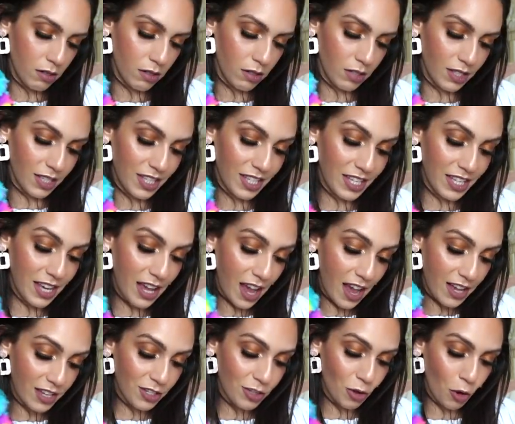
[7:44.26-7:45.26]

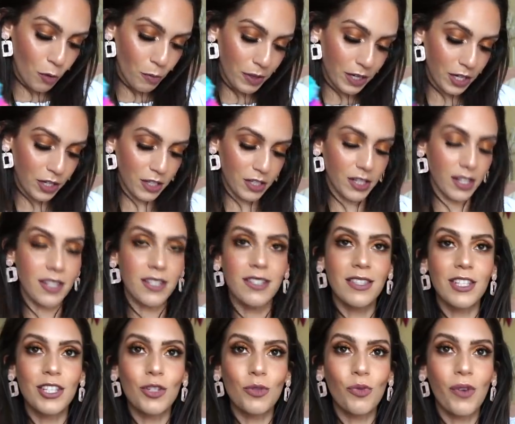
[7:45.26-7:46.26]
Yes, oh my goodness,
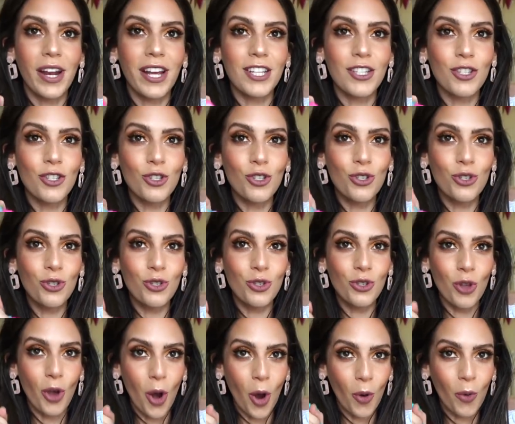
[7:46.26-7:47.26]
this writes
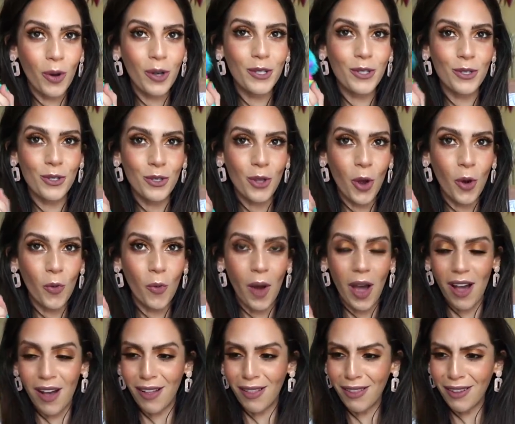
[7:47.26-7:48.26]
so, so
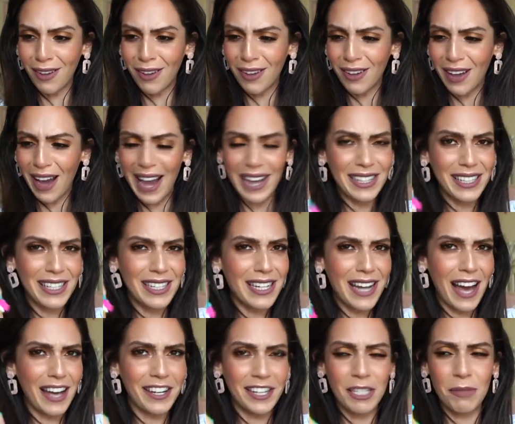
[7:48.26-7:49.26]
well. I did
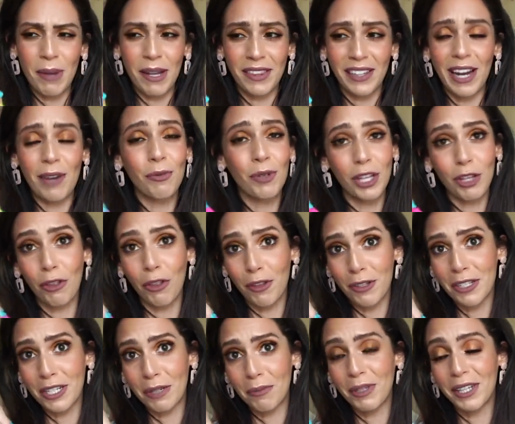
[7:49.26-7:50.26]
not expect that. I really thought this
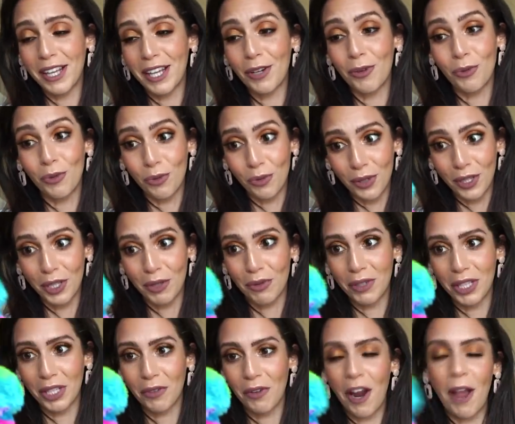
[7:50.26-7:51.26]
was gonna be like really,
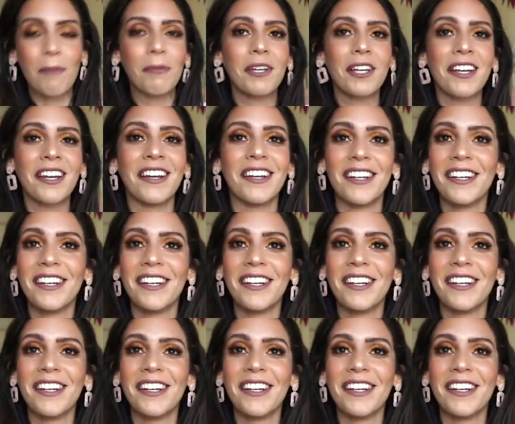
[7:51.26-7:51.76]
really crappy.